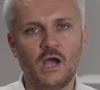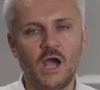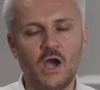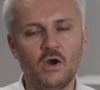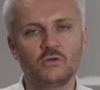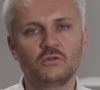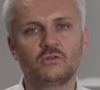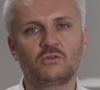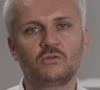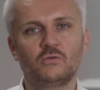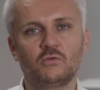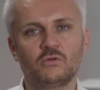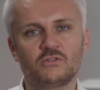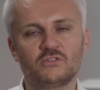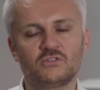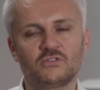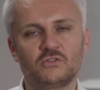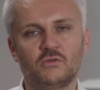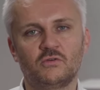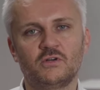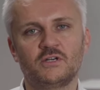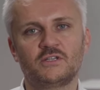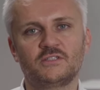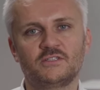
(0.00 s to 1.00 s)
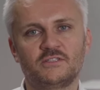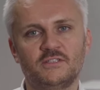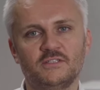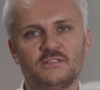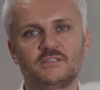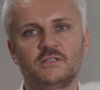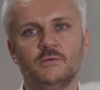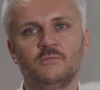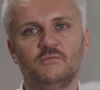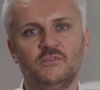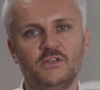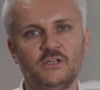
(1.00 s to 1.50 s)
outdoor storage
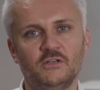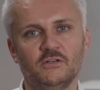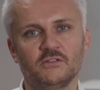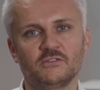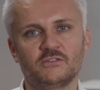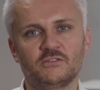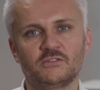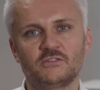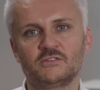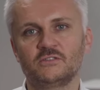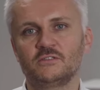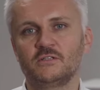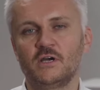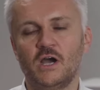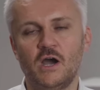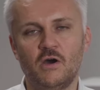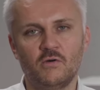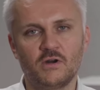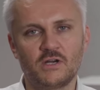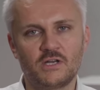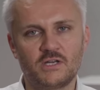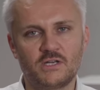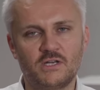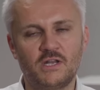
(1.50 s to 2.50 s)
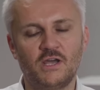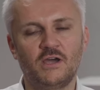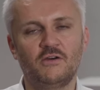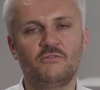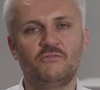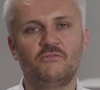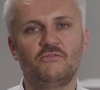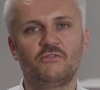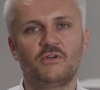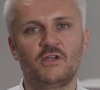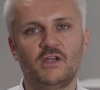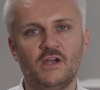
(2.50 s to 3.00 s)
system Vigos, our
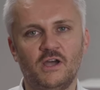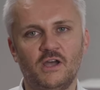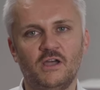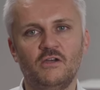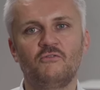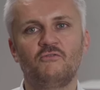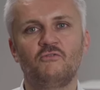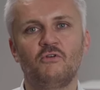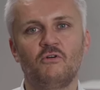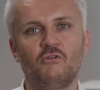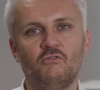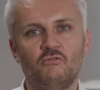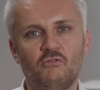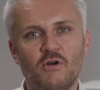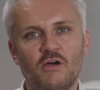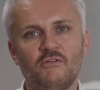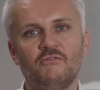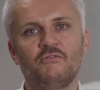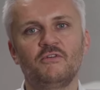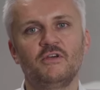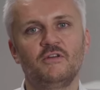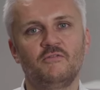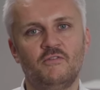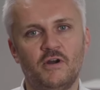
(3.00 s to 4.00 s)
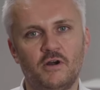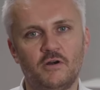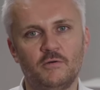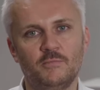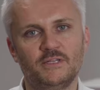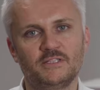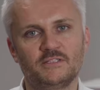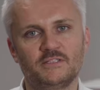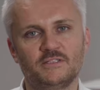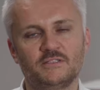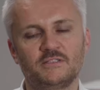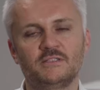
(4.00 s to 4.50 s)
tough guy for rough
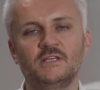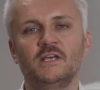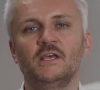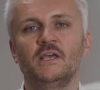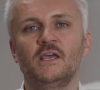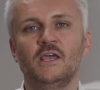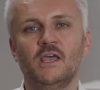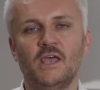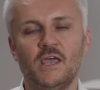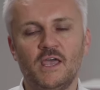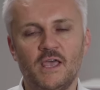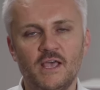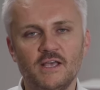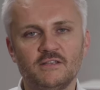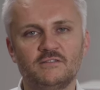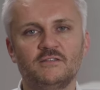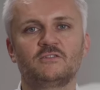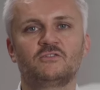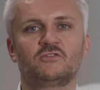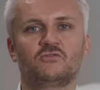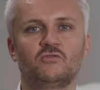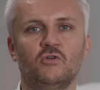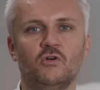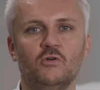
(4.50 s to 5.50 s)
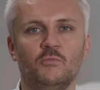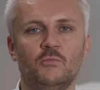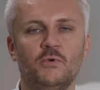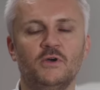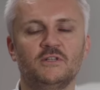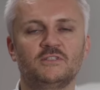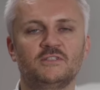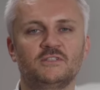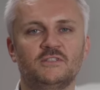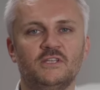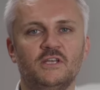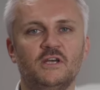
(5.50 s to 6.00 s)
environments, has its strong
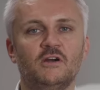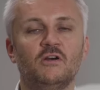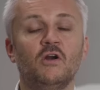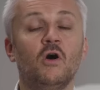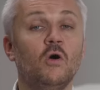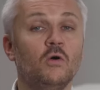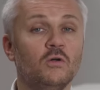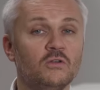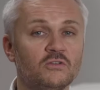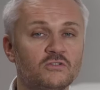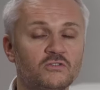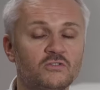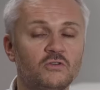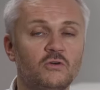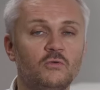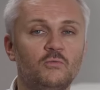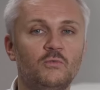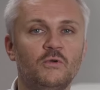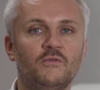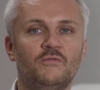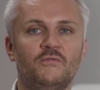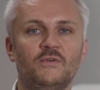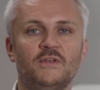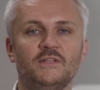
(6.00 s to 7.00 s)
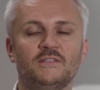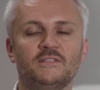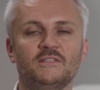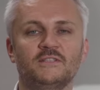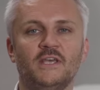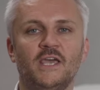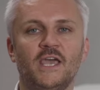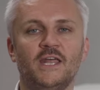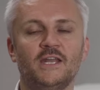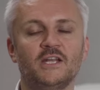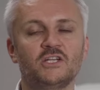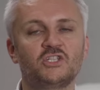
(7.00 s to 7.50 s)
points there also with its
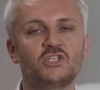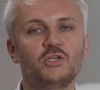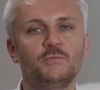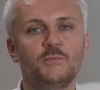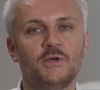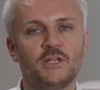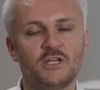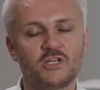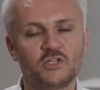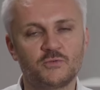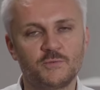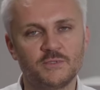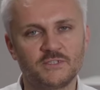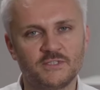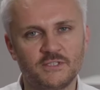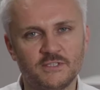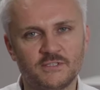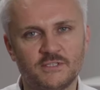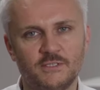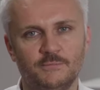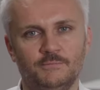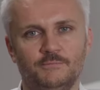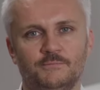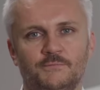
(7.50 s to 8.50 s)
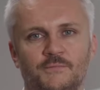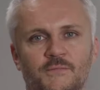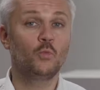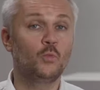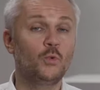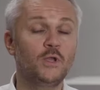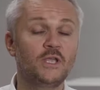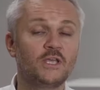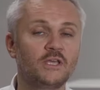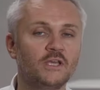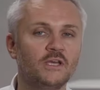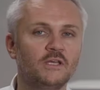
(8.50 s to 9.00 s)
energy management system.
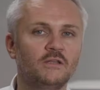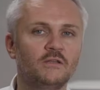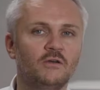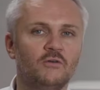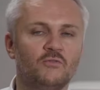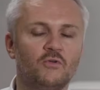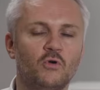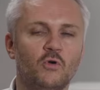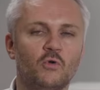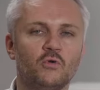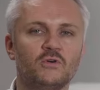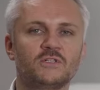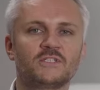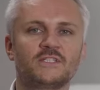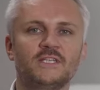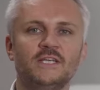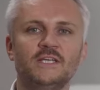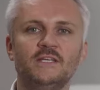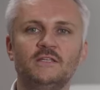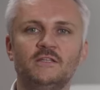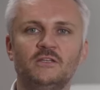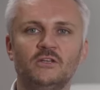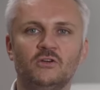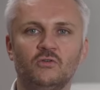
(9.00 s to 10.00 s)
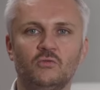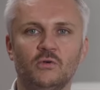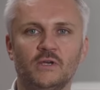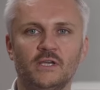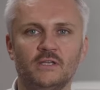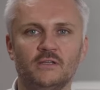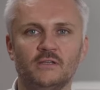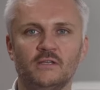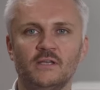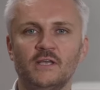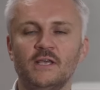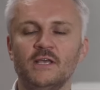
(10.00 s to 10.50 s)
We can, of course,
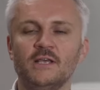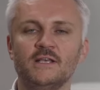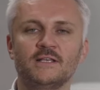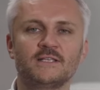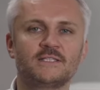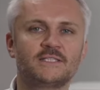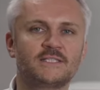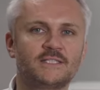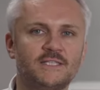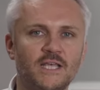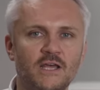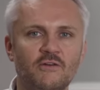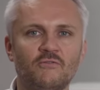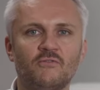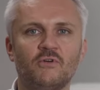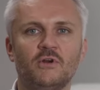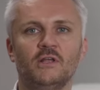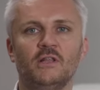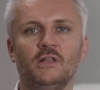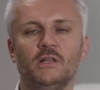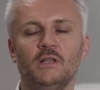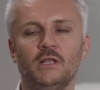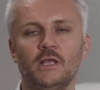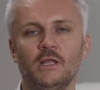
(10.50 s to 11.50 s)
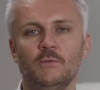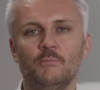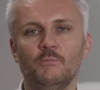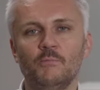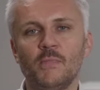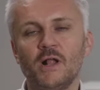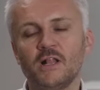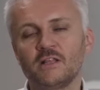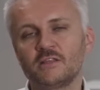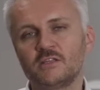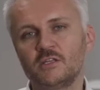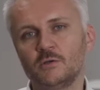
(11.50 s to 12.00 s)
integrate several and
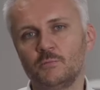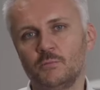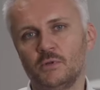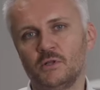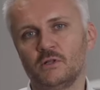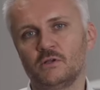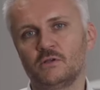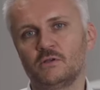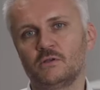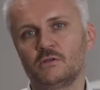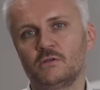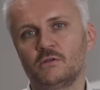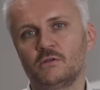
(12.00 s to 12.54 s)
multiple